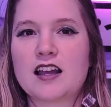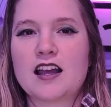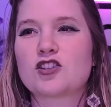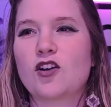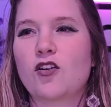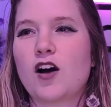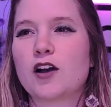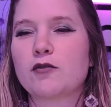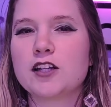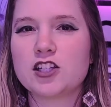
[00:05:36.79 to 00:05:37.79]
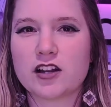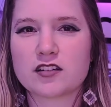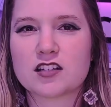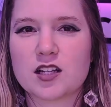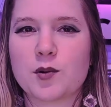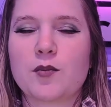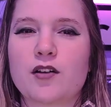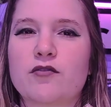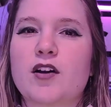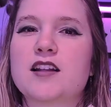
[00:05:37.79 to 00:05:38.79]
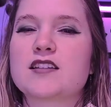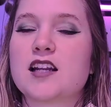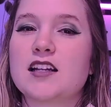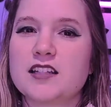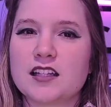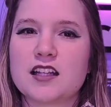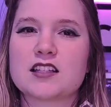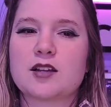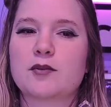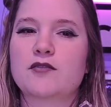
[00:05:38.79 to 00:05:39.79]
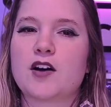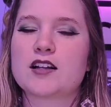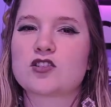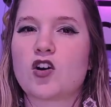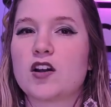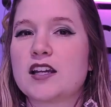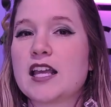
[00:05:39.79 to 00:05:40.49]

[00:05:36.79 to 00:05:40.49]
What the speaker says: So I reached out to some of my friends and I did get some advice on